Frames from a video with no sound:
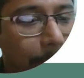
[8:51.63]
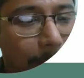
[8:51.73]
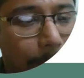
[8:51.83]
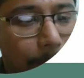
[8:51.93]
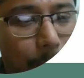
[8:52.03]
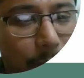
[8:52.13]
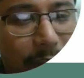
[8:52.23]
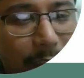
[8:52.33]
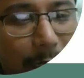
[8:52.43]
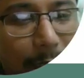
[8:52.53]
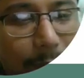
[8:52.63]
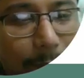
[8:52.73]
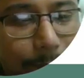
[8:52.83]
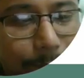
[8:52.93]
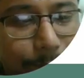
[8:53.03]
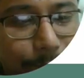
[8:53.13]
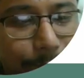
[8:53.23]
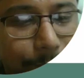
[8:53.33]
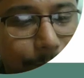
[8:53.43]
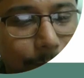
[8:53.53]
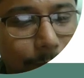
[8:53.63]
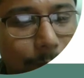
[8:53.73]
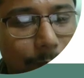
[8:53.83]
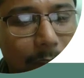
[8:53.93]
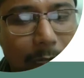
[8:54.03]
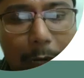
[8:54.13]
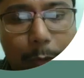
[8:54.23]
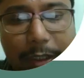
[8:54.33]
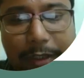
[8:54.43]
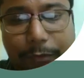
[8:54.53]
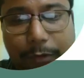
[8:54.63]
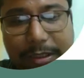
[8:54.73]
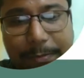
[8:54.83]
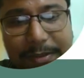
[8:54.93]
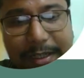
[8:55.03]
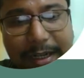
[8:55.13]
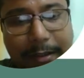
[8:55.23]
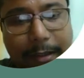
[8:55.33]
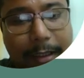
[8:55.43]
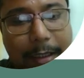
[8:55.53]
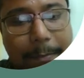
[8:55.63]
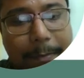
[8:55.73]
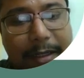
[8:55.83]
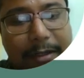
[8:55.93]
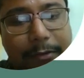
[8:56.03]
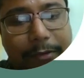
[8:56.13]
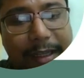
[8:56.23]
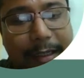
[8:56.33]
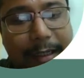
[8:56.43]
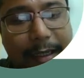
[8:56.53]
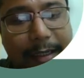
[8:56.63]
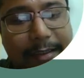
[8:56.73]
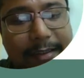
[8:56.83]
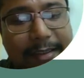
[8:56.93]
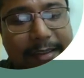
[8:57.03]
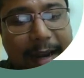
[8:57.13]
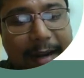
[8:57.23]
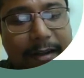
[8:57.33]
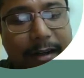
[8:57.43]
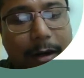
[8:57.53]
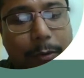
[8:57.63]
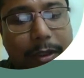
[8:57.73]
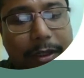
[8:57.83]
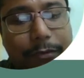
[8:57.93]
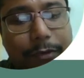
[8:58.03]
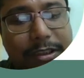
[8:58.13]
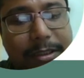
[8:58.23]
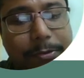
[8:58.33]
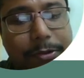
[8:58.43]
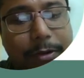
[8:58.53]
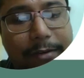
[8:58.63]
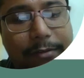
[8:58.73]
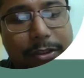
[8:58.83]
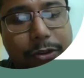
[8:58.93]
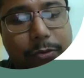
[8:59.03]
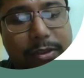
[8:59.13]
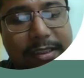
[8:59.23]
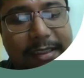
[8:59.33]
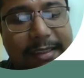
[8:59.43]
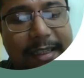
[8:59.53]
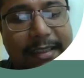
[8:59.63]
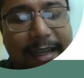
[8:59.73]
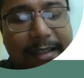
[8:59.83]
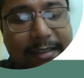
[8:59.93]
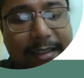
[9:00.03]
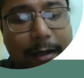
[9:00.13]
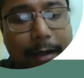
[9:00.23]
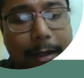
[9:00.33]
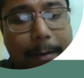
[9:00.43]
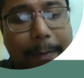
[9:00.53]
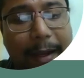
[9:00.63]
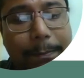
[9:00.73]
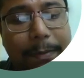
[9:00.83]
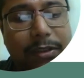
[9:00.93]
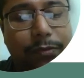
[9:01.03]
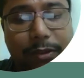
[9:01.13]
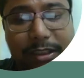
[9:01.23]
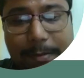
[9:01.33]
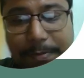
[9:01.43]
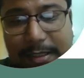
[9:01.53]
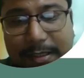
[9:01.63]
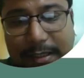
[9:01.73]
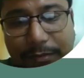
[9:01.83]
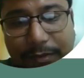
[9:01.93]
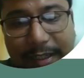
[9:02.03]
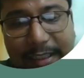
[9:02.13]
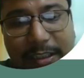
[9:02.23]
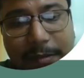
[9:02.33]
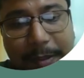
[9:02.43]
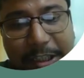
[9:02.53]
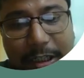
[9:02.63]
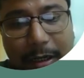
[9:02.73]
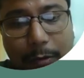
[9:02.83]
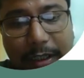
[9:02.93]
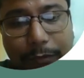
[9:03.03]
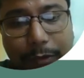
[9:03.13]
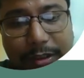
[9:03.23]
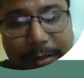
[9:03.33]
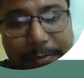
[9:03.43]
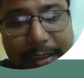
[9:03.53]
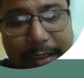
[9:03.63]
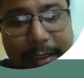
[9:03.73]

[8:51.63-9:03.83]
both are outlet forceps, right? But Wrigley is the standard outlet forceps, so I will choose this as an answer. Piper's forceps is a very special outlet forceps.